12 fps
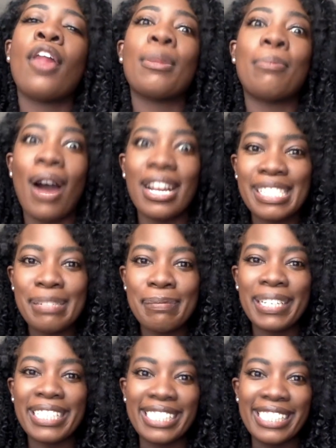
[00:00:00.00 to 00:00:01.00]
the
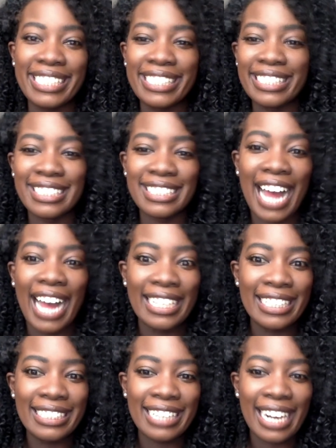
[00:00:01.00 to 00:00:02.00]
possibilities that
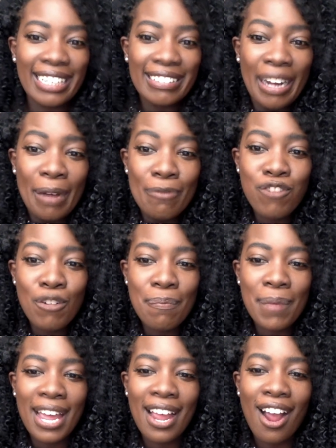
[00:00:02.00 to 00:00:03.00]
can kind of come from
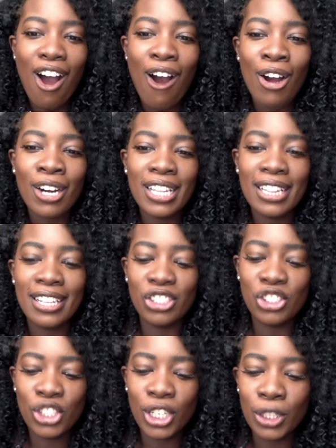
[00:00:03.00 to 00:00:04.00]
being on this
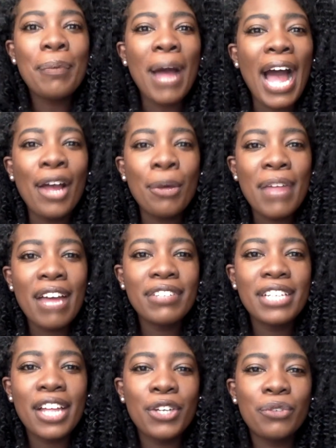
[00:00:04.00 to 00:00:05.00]
show. I hope they
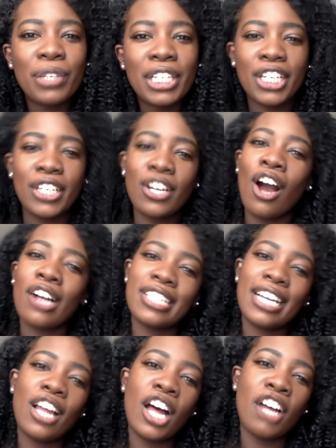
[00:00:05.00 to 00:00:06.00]
have another really good
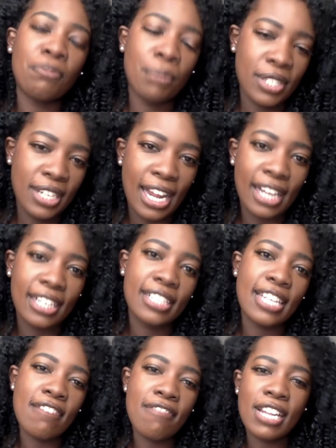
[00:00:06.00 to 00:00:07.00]
cocktail of
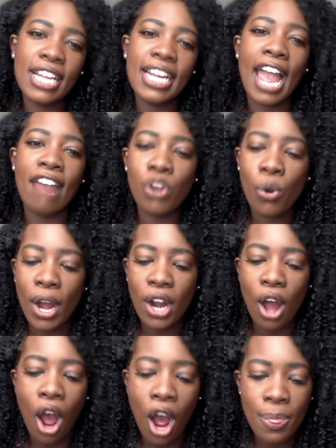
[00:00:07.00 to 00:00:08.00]
personalities. I felt like everyone
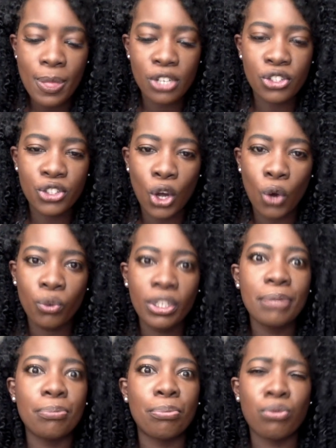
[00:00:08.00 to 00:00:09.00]
on this show
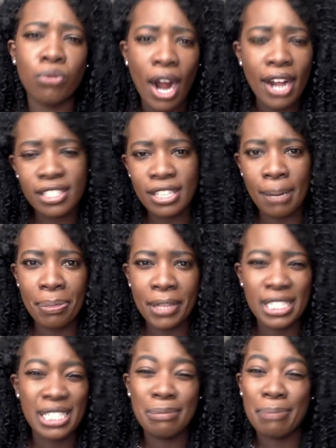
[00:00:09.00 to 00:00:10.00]
really brought
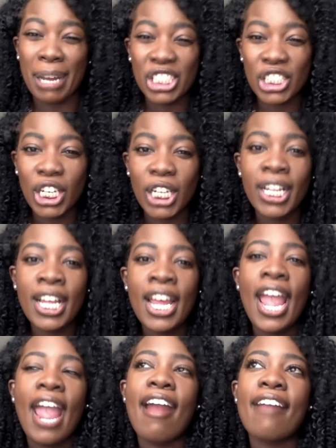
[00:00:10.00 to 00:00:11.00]
something special,
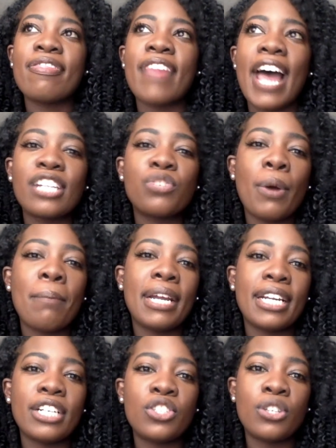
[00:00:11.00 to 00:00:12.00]
and that's what
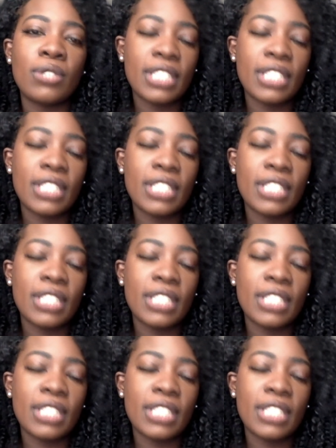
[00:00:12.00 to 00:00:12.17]
made it so